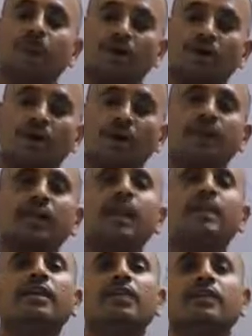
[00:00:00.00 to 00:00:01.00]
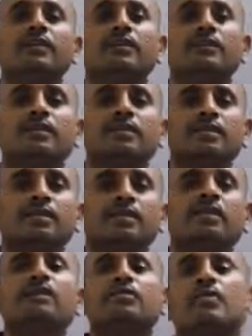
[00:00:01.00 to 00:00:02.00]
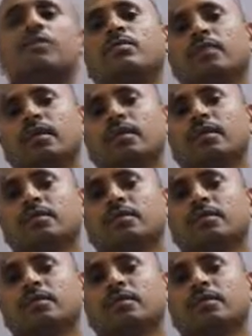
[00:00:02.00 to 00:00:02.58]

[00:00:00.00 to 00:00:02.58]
properly in our body.